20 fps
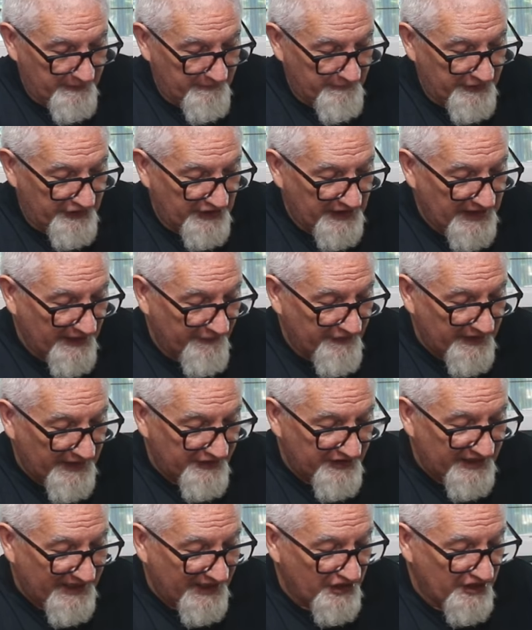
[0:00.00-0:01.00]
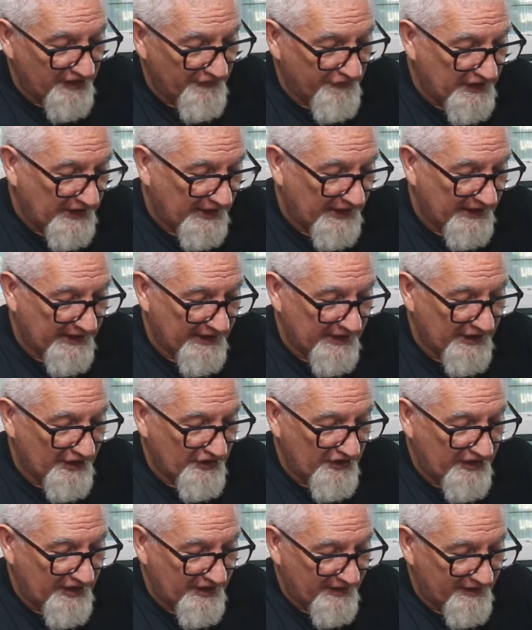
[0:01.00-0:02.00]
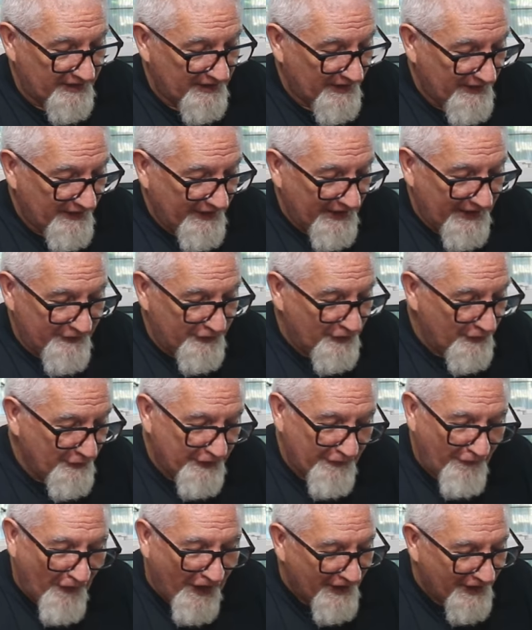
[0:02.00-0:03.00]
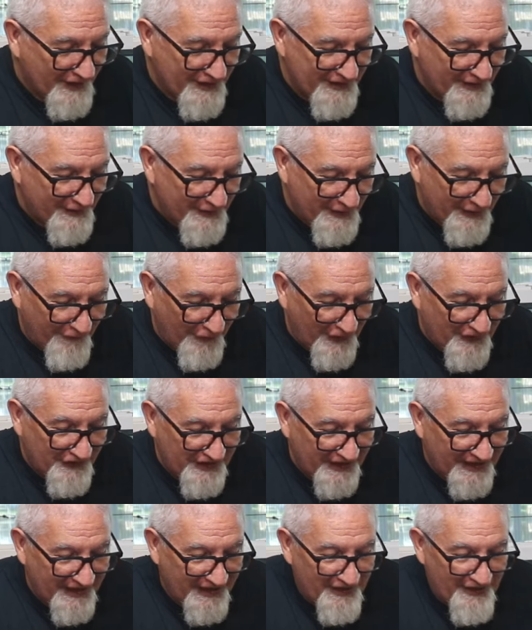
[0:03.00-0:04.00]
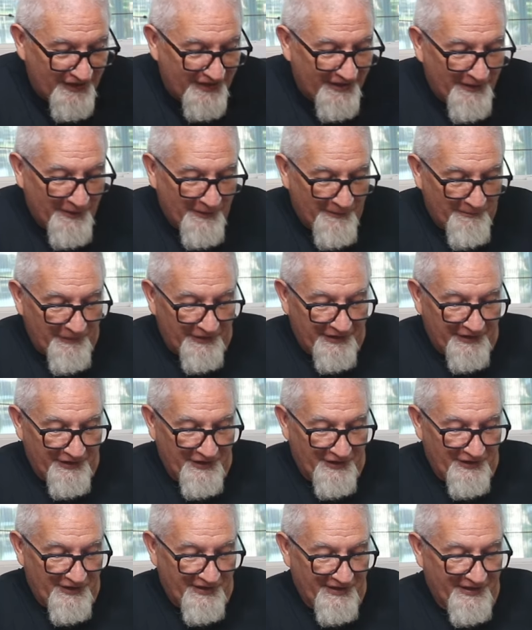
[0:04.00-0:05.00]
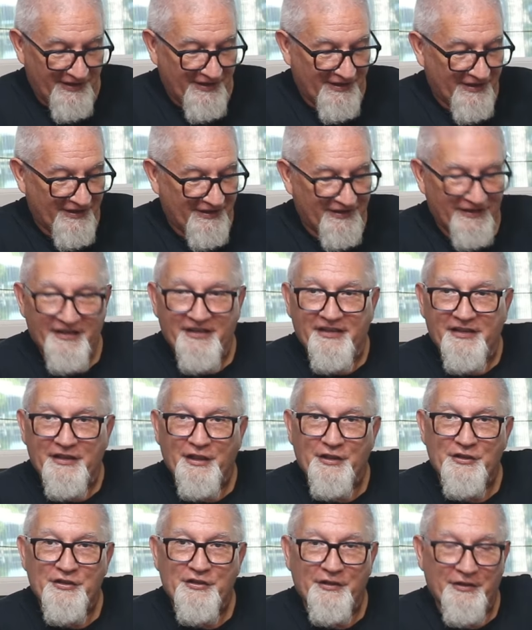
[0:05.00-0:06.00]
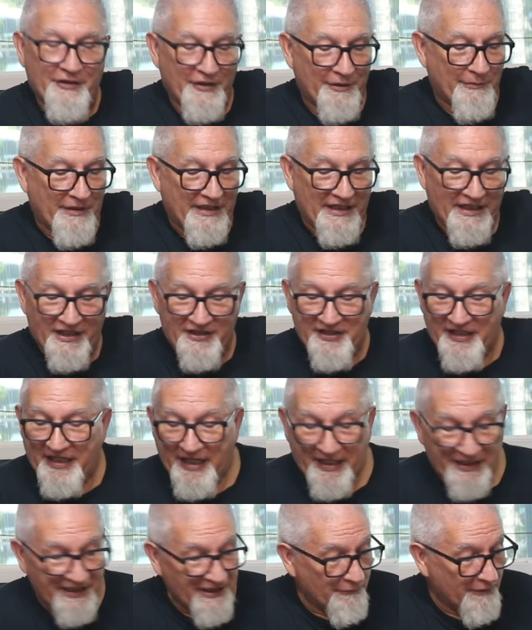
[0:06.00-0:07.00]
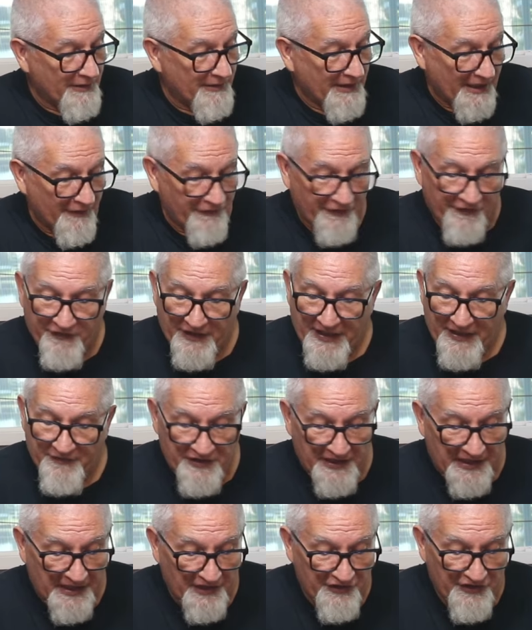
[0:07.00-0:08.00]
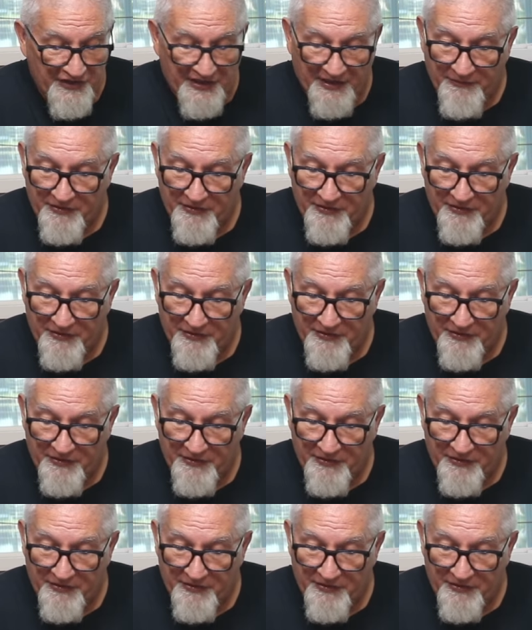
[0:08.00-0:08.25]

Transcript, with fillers: What you have, yeah, decks of cards that do various different things, but there you can see the insert in the box. And again, we got it for $5.